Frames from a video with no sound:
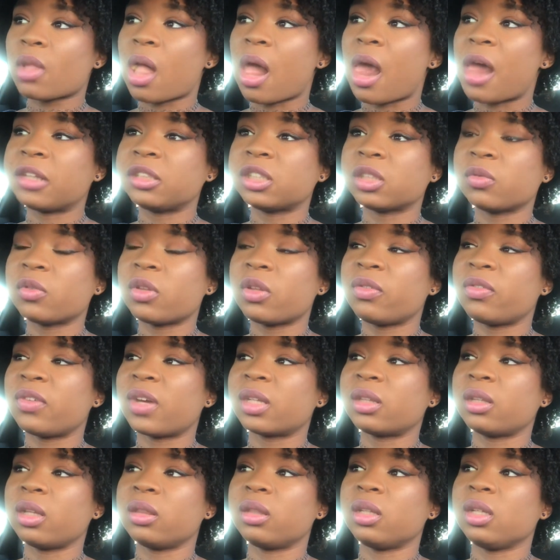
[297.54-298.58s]
Except for the
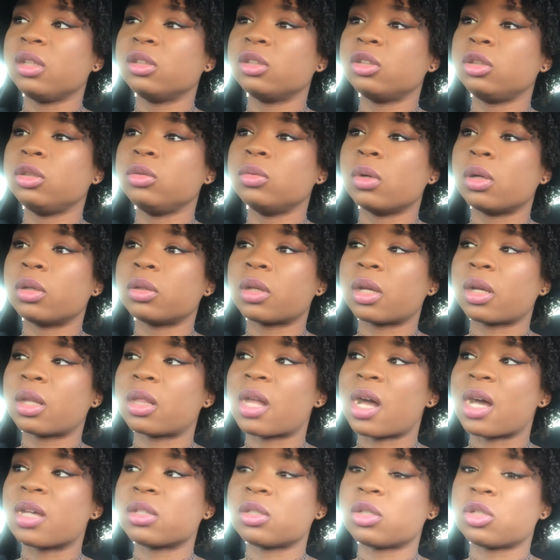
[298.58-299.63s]
fact that these 2 online
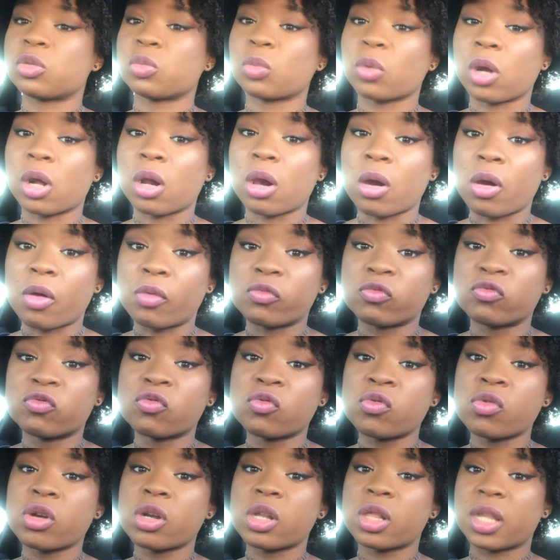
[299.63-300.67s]
classes were
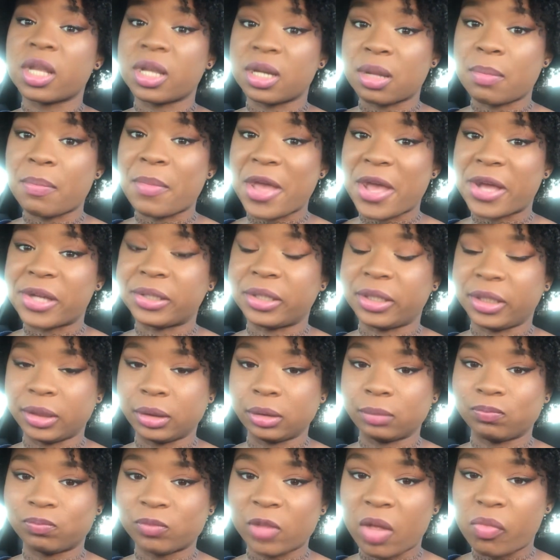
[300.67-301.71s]
really
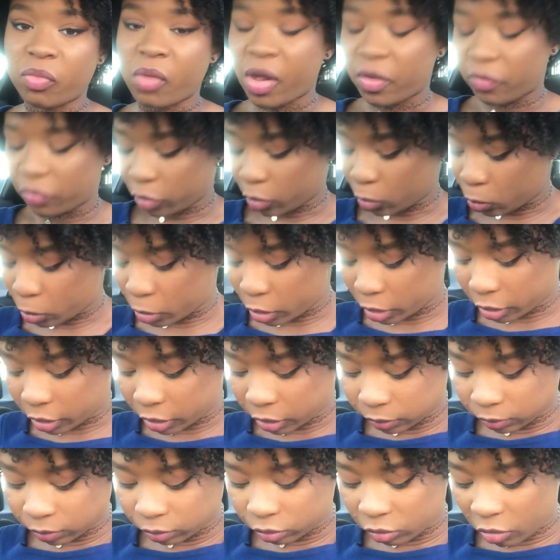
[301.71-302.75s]
demanding. And like the
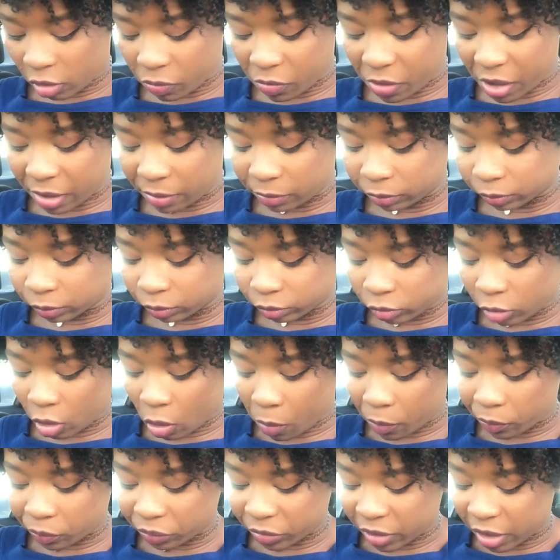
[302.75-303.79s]
work that
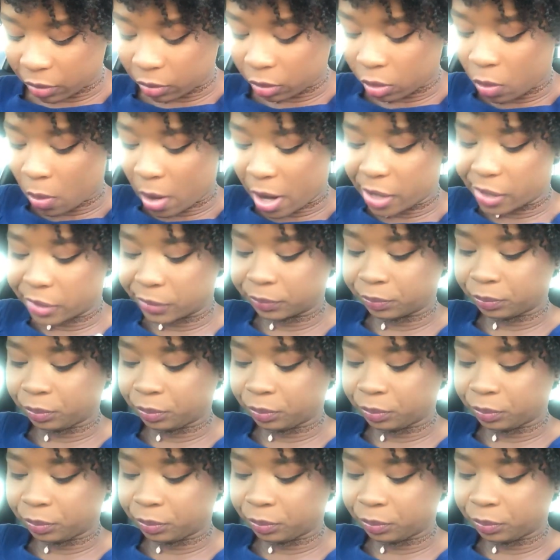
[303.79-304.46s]
they required.